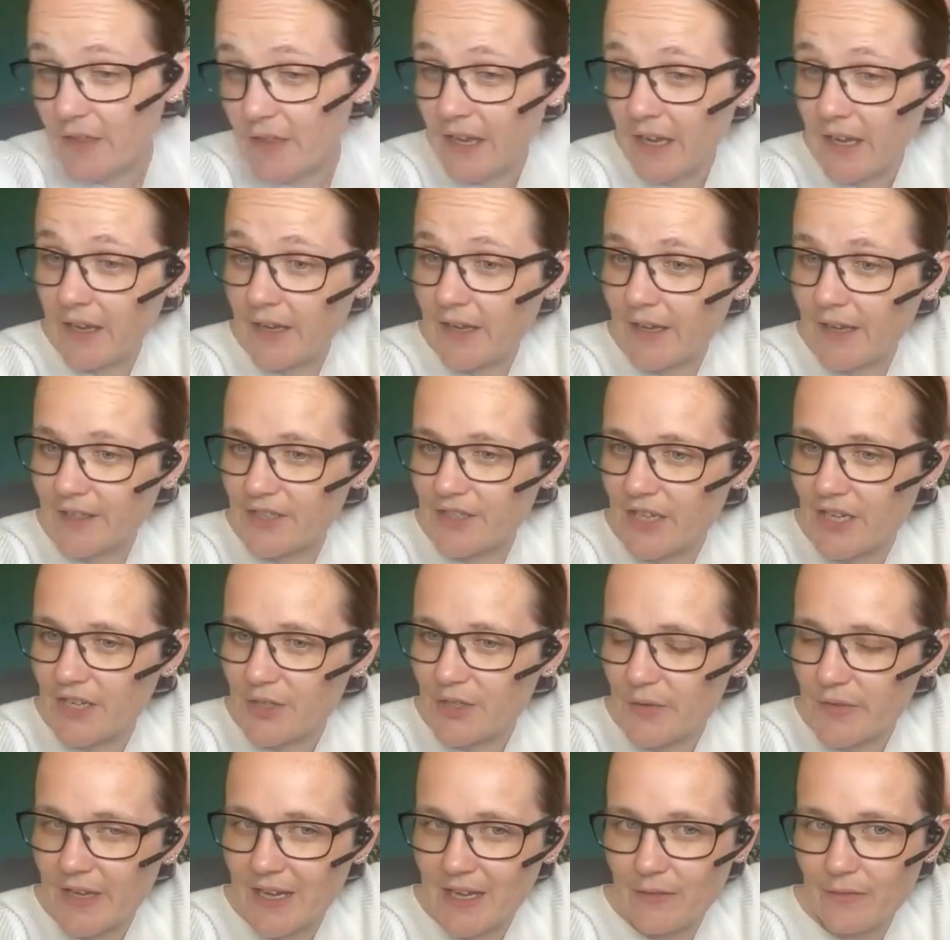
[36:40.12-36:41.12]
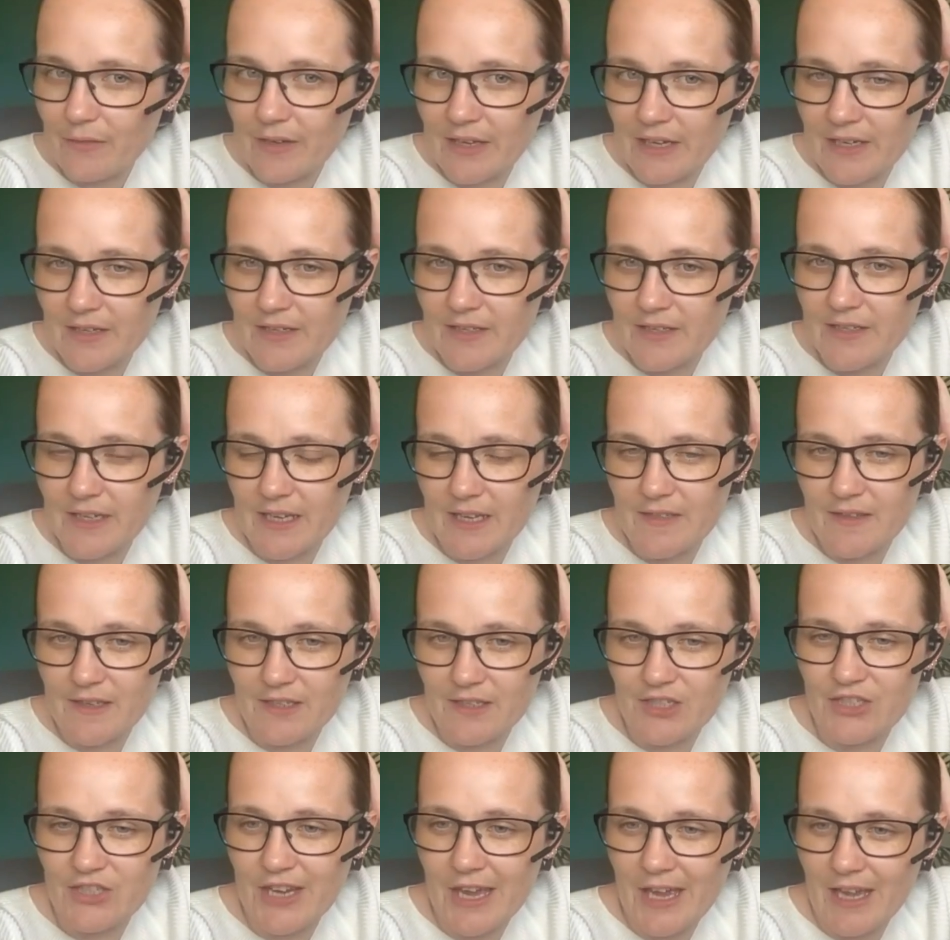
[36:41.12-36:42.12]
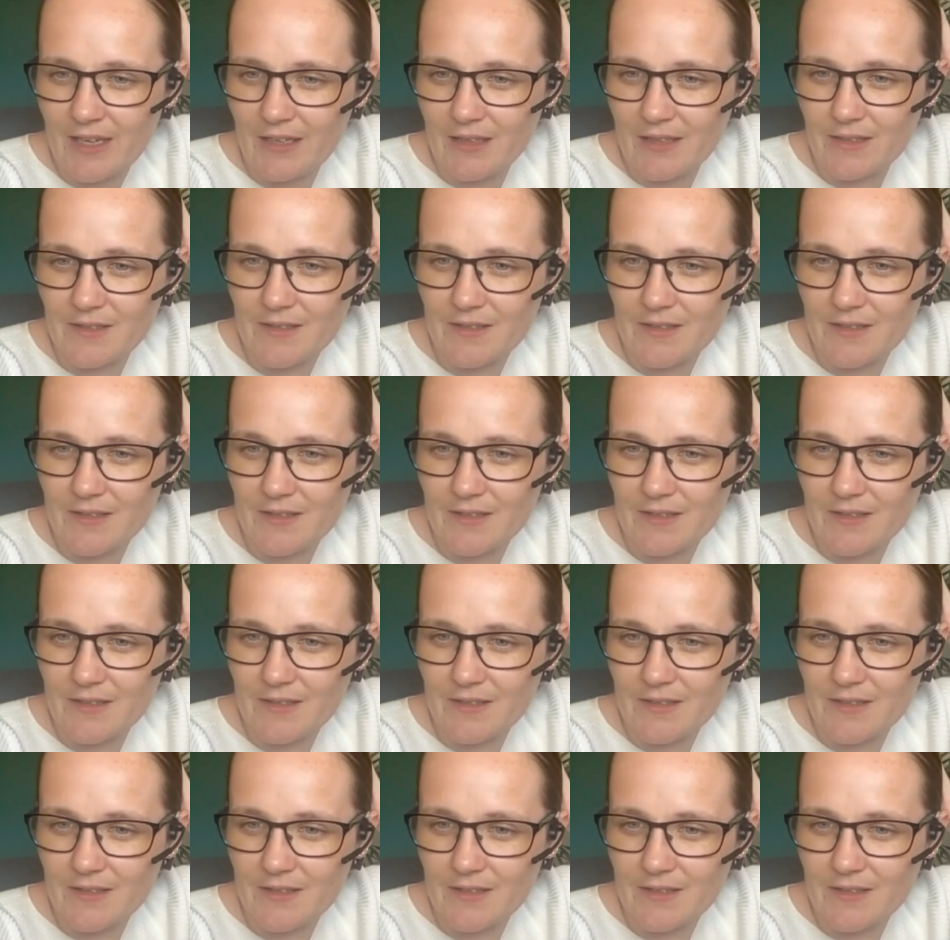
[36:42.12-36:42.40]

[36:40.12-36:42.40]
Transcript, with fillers: the schedule that I've linked in the chat,